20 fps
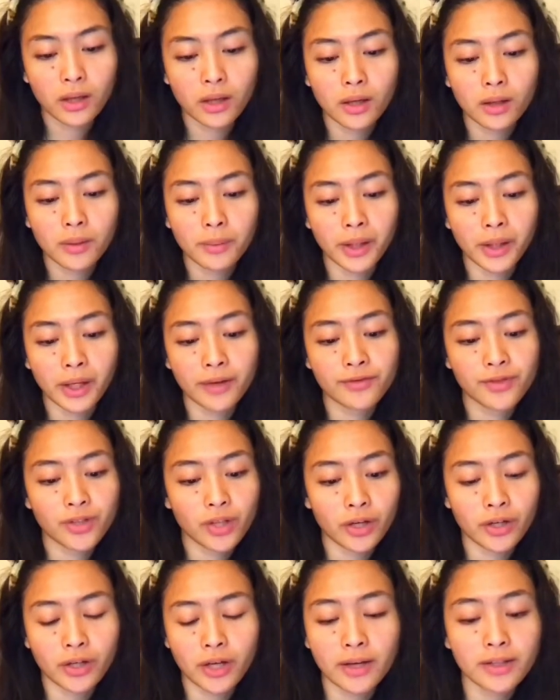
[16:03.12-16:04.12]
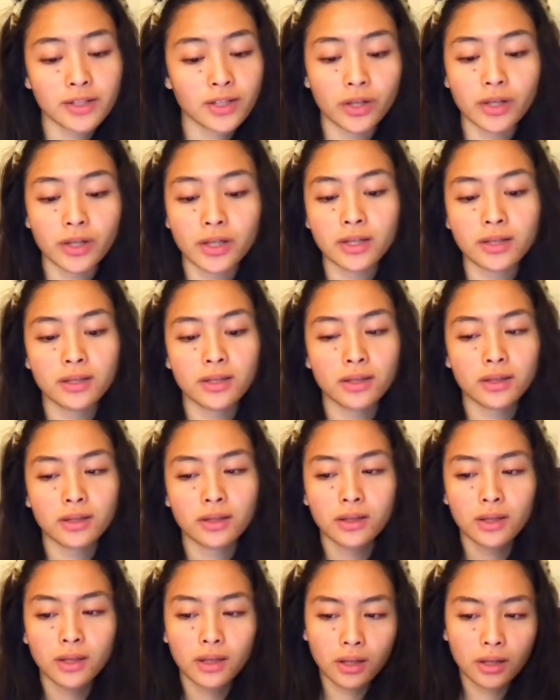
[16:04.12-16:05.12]
But I started
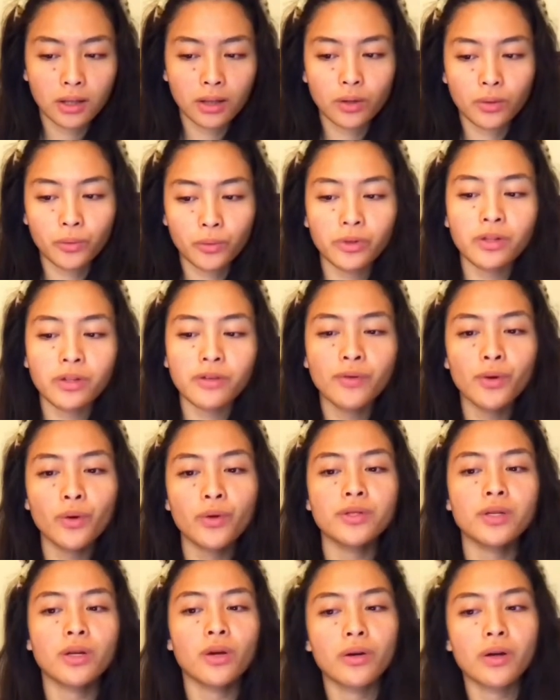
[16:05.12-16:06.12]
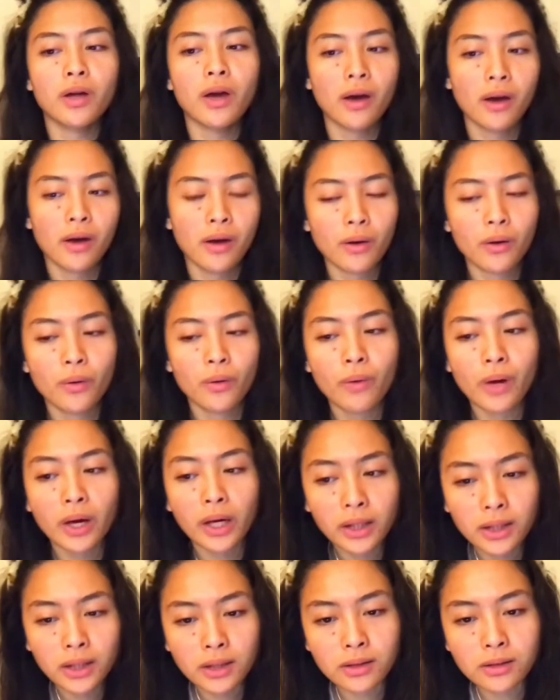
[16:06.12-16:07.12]
really focusing on how I
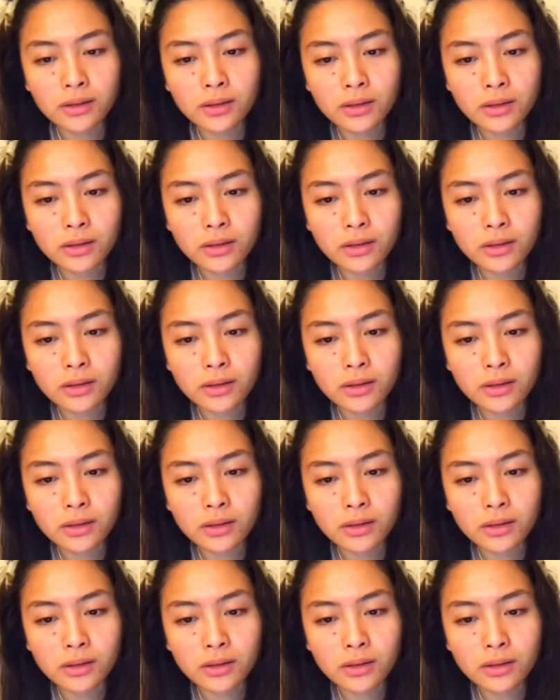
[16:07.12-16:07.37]
can